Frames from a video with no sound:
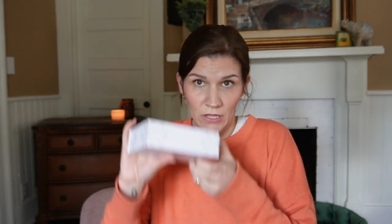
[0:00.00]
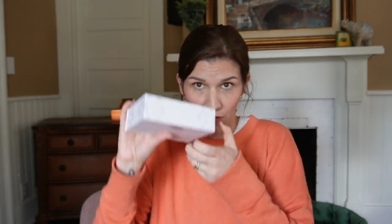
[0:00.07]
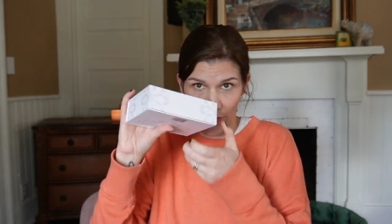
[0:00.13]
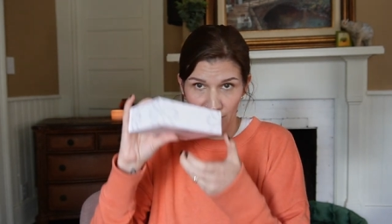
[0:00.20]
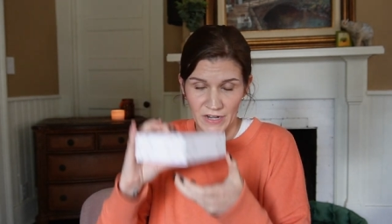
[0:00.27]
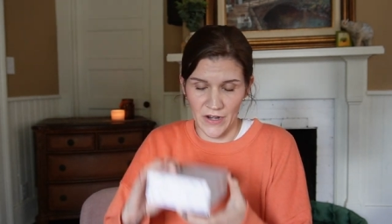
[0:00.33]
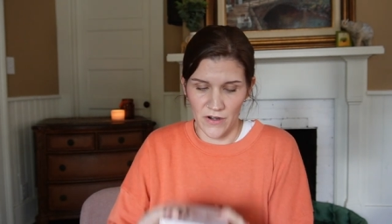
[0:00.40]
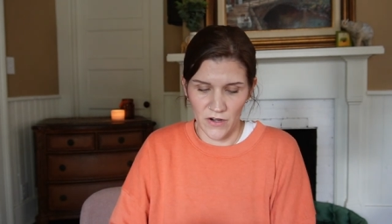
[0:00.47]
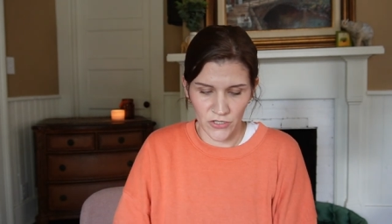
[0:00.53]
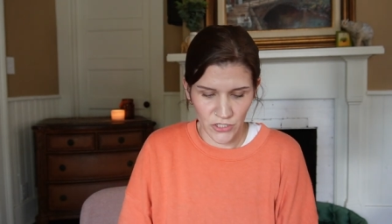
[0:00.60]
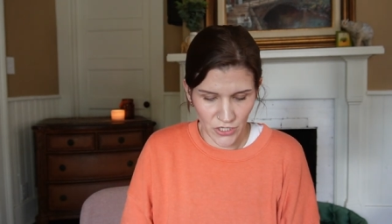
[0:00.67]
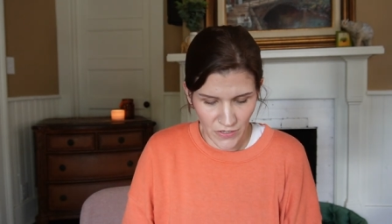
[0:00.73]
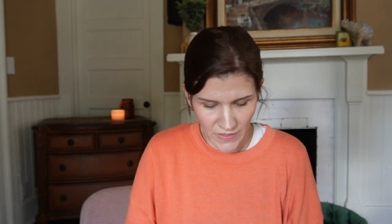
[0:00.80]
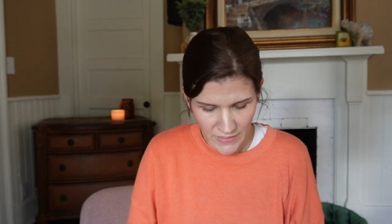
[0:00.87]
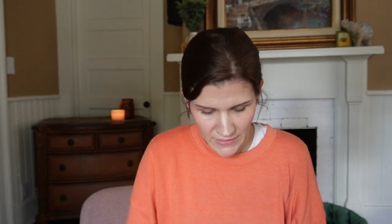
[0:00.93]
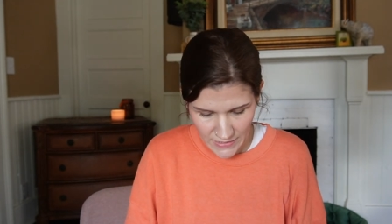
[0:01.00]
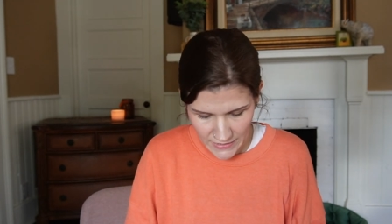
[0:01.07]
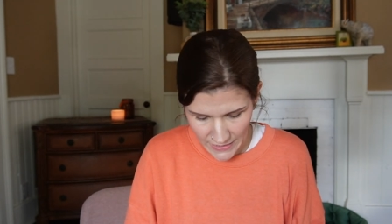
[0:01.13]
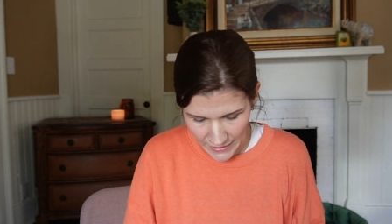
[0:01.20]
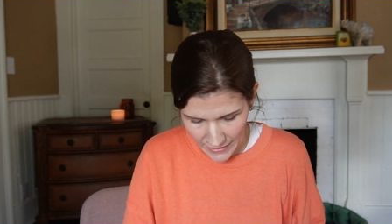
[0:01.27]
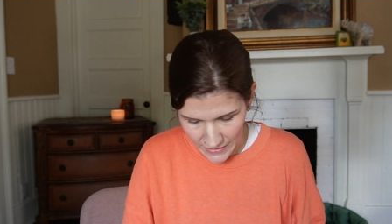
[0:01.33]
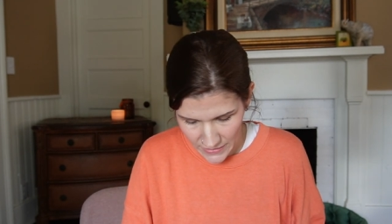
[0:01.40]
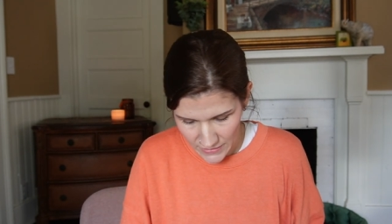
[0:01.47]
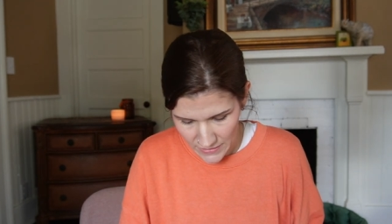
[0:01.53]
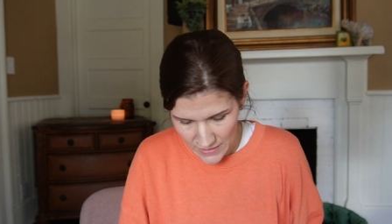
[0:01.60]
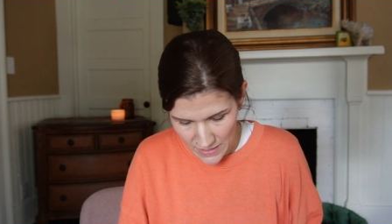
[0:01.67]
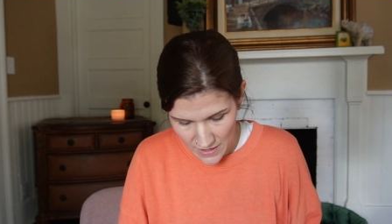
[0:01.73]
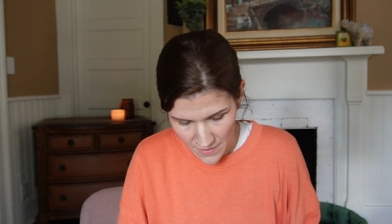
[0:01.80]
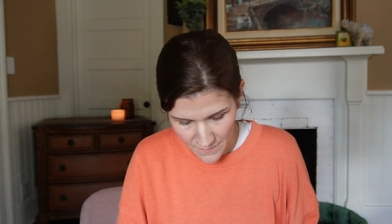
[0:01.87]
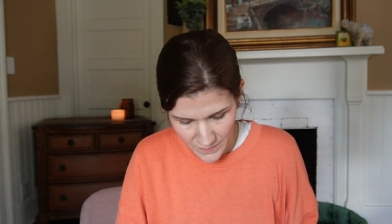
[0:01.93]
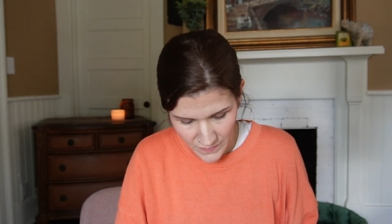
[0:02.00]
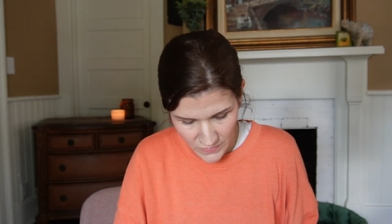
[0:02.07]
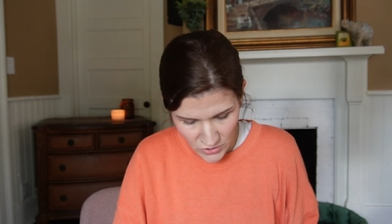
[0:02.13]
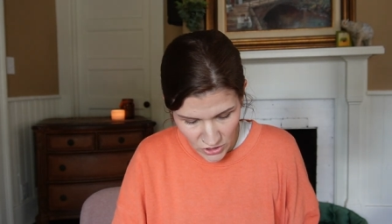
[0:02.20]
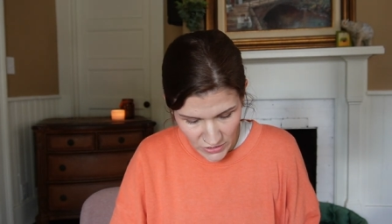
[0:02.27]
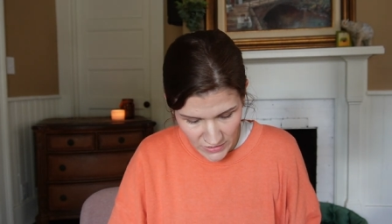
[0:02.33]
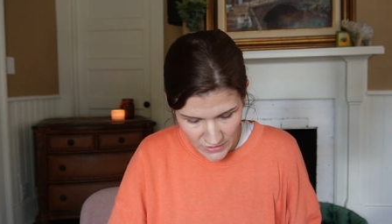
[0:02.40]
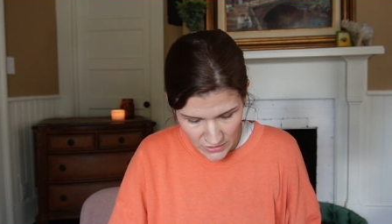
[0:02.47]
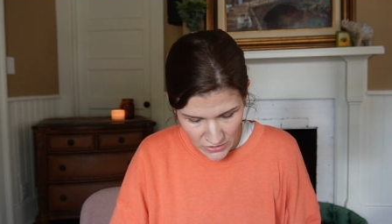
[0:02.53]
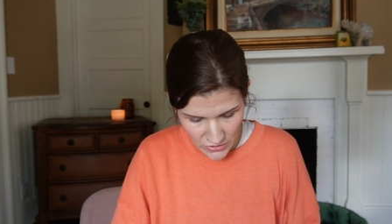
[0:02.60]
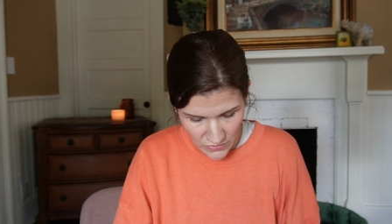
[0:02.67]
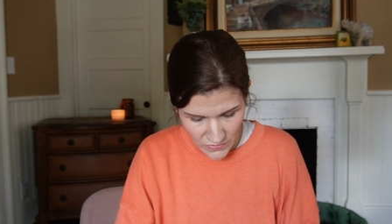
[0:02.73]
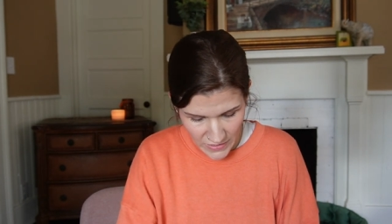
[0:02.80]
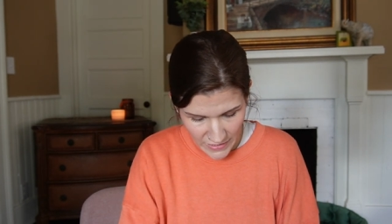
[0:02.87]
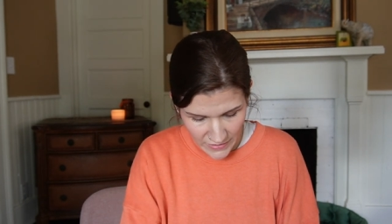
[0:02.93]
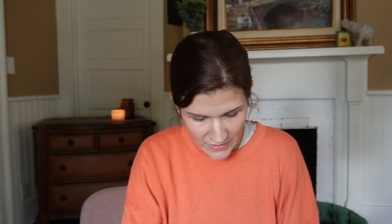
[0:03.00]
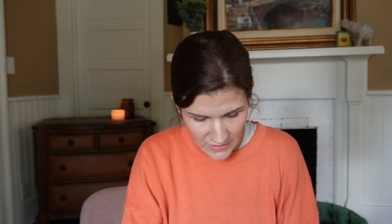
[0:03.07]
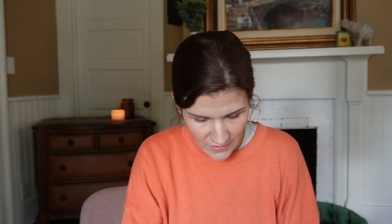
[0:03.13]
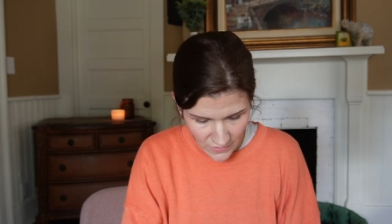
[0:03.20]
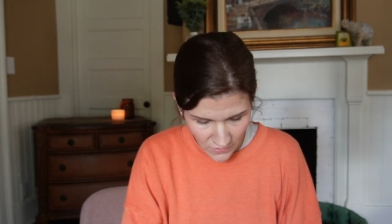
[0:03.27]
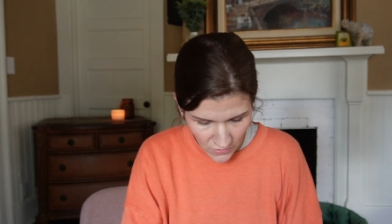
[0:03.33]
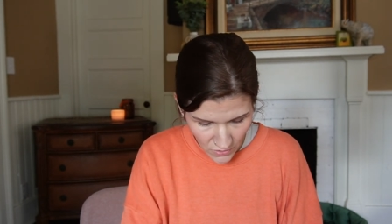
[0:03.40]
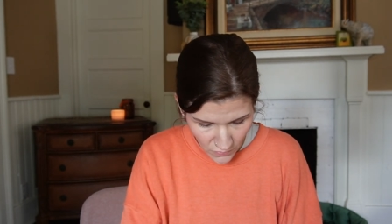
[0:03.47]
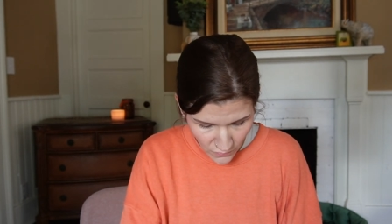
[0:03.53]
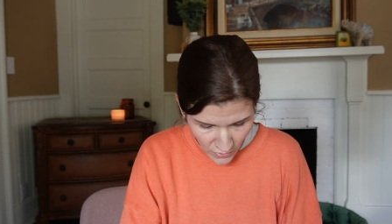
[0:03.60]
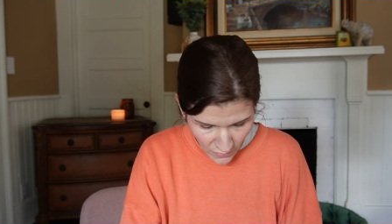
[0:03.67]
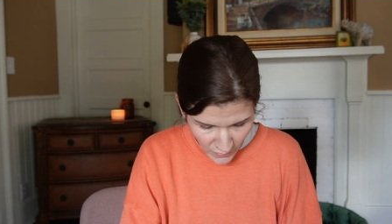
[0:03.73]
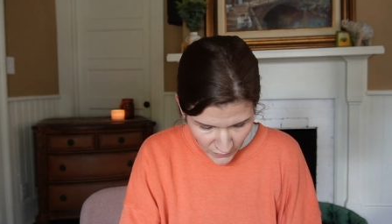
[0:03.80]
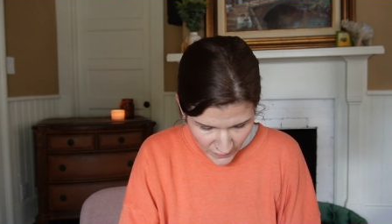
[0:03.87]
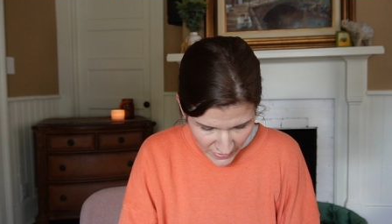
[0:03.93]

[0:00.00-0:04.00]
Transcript: They're in here and I'll show you this in a second. Um, just, you take these little aroma